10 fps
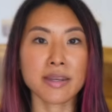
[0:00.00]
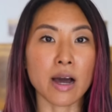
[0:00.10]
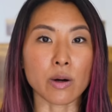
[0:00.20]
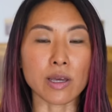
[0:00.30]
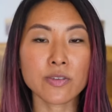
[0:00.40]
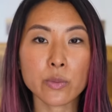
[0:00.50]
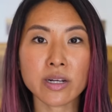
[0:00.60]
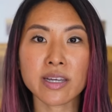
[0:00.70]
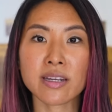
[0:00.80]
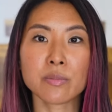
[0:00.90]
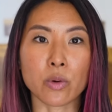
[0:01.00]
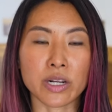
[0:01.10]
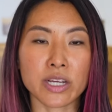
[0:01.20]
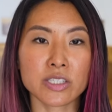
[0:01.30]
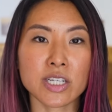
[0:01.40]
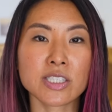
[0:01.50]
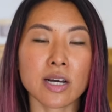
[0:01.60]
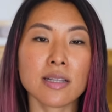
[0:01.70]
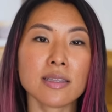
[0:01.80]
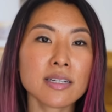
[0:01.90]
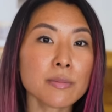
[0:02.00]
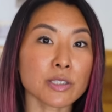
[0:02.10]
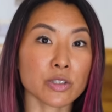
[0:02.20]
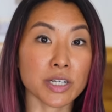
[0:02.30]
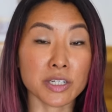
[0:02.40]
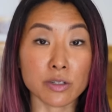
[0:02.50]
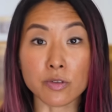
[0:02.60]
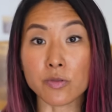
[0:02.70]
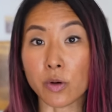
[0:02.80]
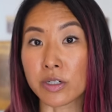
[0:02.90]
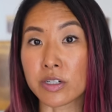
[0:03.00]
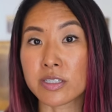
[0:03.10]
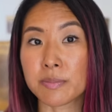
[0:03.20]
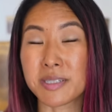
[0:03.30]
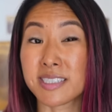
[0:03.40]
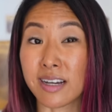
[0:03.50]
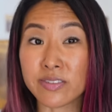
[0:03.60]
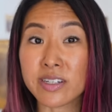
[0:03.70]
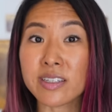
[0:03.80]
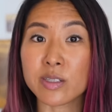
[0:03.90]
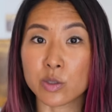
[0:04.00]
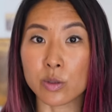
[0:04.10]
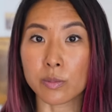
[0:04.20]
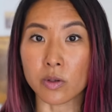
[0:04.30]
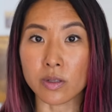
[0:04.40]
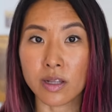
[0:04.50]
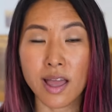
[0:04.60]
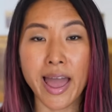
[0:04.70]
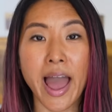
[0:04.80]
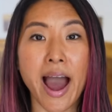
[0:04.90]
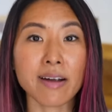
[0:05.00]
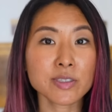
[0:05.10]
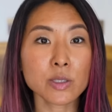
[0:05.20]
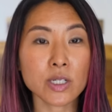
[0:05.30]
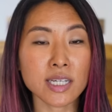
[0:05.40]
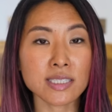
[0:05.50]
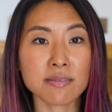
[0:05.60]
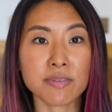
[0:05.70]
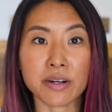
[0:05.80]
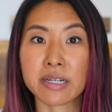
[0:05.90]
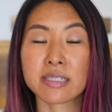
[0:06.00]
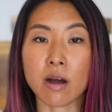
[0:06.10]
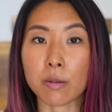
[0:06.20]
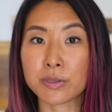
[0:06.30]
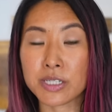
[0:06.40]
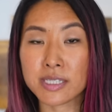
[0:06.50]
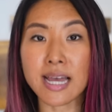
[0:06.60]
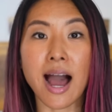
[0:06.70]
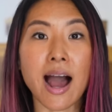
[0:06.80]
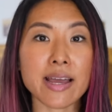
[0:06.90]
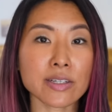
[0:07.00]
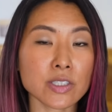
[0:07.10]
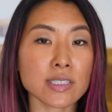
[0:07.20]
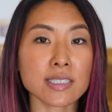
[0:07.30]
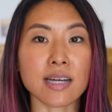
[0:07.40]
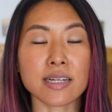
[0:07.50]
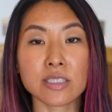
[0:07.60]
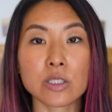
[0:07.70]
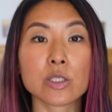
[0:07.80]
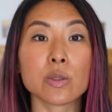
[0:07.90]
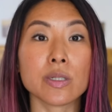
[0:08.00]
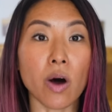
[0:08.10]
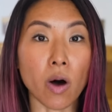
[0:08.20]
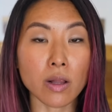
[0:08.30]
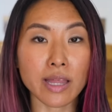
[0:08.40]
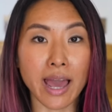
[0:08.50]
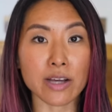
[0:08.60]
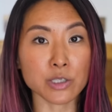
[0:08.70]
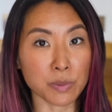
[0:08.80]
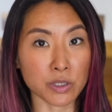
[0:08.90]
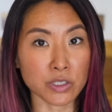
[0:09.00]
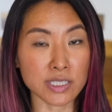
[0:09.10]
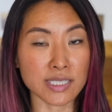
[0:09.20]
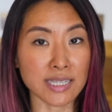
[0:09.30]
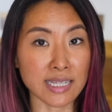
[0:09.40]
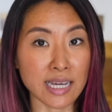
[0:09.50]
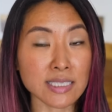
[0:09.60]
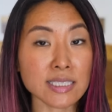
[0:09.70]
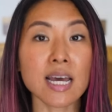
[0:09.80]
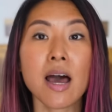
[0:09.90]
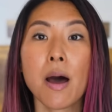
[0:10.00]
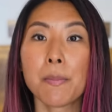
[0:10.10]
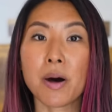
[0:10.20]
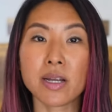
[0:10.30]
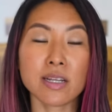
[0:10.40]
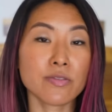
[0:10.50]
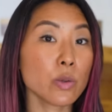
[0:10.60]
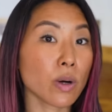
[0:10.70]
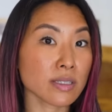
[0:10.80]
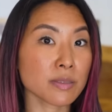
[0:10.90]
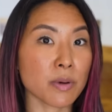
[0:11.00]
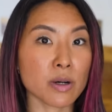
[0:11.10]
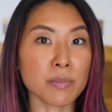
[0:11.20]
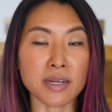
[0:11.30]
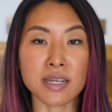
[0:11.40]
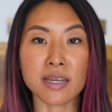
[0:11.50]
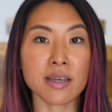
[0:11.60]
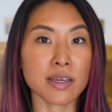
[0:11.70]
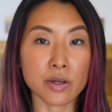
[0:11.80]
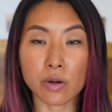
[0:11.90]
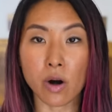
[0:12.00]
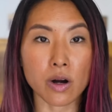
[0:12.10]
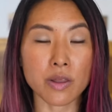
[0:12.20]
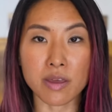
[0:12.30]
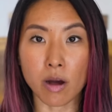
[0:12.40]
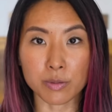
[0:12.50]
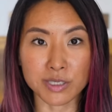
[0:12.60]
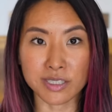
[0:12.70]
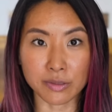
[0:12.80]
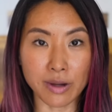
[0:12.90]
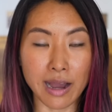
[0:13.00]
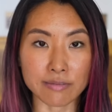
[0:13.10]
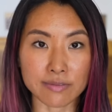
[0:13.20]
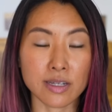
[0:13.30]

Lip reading: Now, if you want to get a mortgage, it's a little bit trickier for foreigners, but definitely doable. After looking into various options, I actually decided to do an all-cash purchase in the end, but if you wanted to borrow money, here are the options that you have.